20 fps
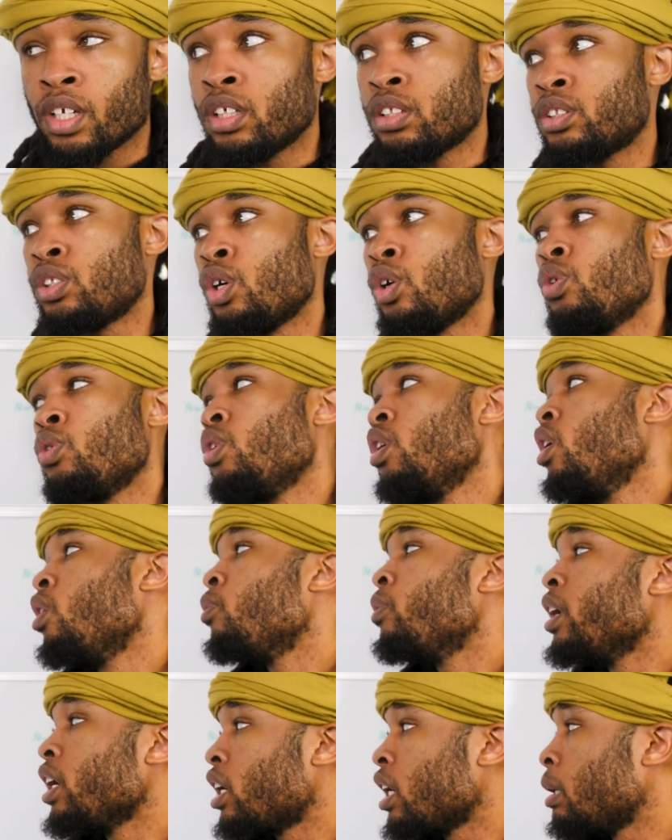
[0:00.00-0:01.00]
So
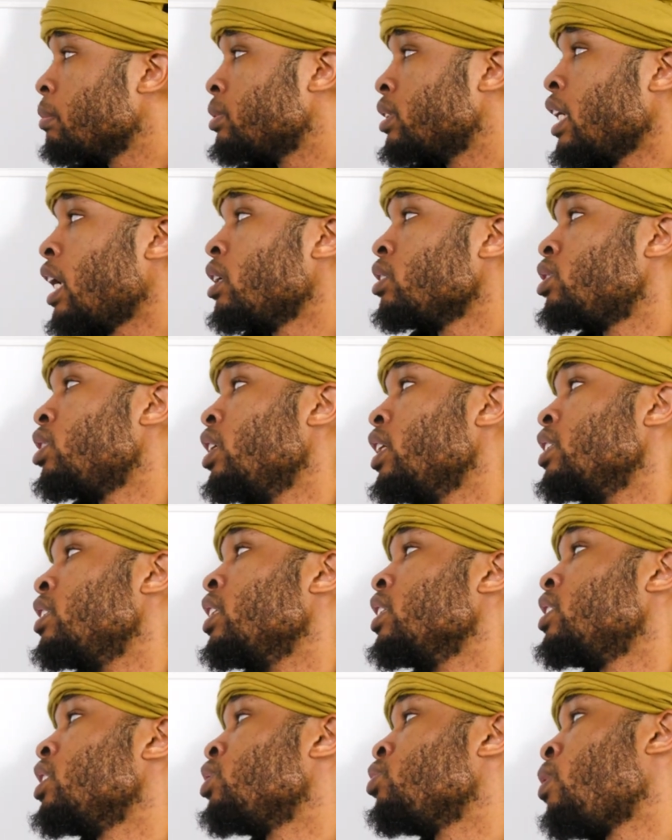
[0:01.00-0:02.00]
when it comes down to this
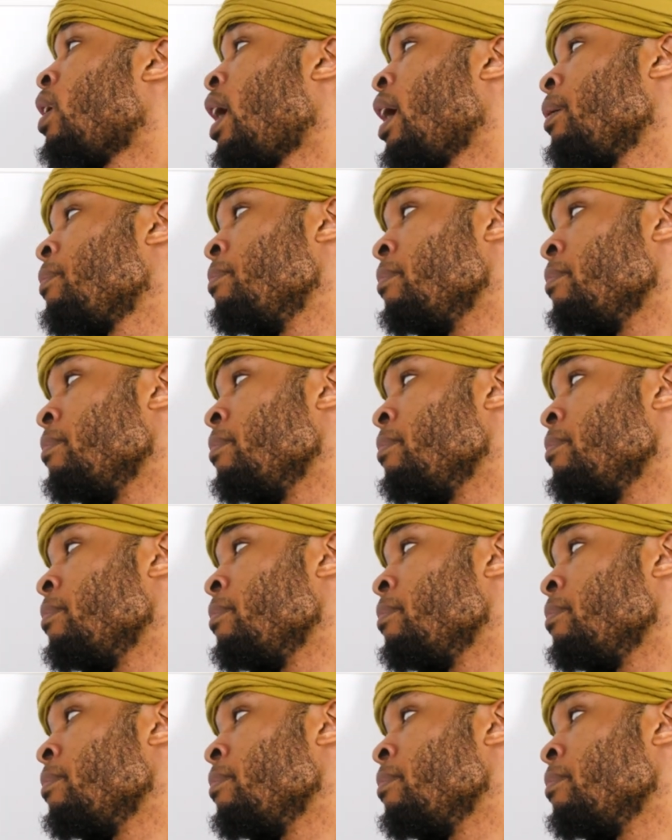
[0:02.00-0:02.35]
is why